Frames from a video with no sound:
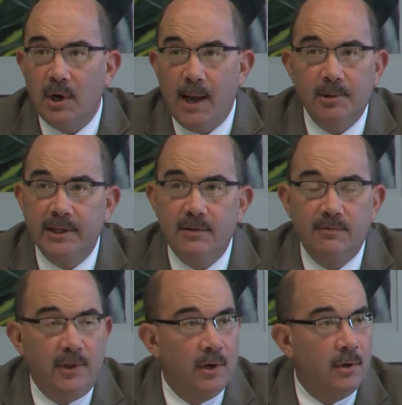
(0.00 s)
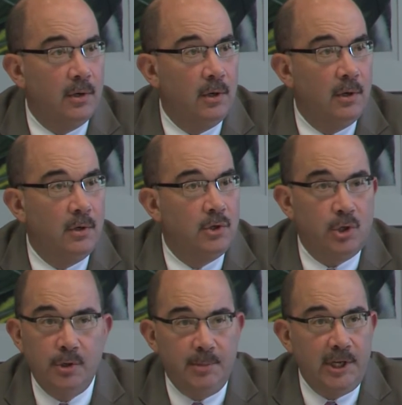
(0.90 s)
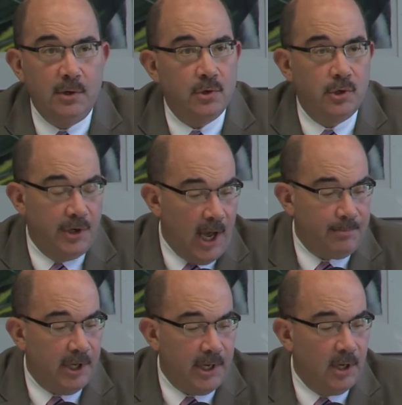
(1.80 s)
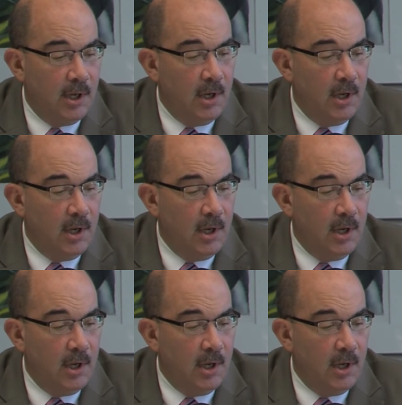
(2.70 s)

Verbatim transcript: I believe there should be or should not be